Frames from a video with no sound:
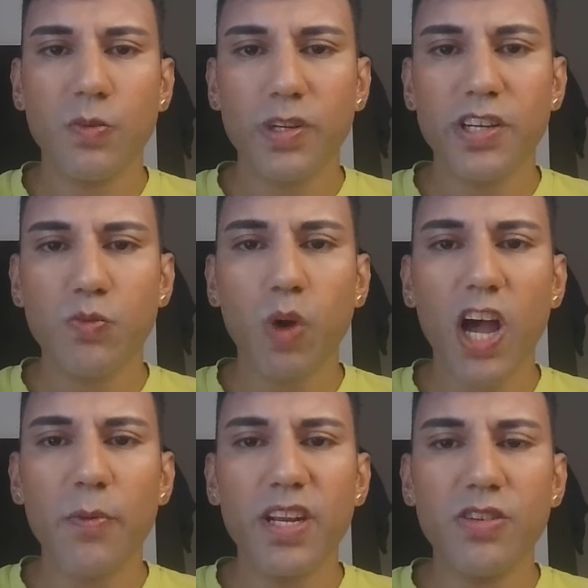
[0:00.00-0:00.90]
Which is
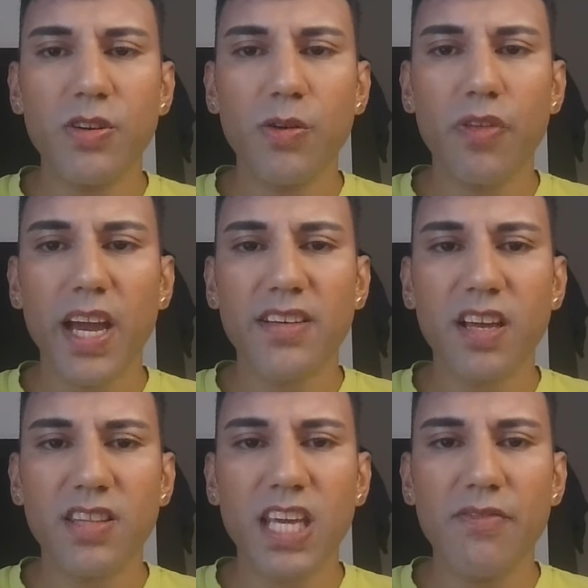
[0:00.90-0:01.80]
why when you do things
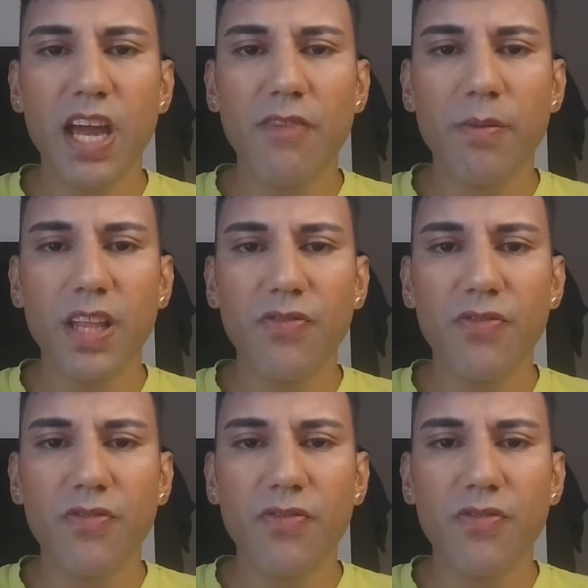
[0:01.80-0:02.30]
that deviate from